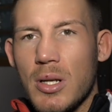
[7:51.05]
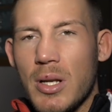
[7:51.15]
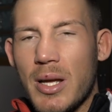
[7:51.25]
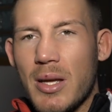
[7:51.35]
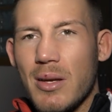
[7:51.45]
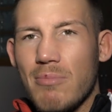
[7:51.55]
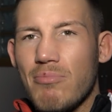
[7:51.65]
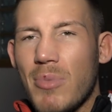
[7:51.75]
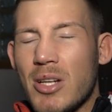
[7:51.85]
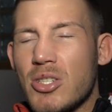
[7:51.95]
I
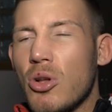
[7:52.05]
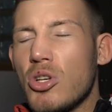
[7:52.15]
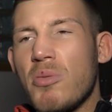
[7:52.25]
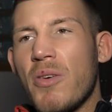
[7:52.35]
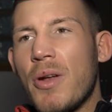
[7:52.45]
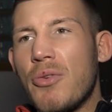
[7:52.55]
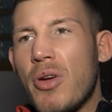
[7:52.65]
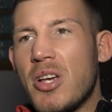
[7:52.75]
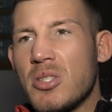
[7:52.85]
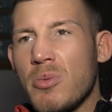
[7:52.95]
just lost my
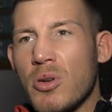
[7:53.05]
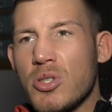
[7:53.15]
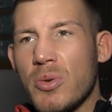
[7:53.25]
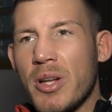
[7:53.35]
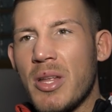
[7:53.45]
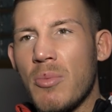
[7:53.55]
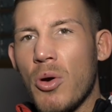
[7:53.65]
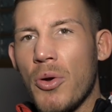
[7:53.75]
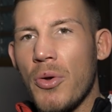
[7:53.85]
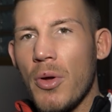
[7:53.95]
interest, to be honest with you,
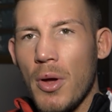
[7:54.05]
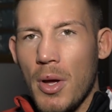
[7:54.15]
and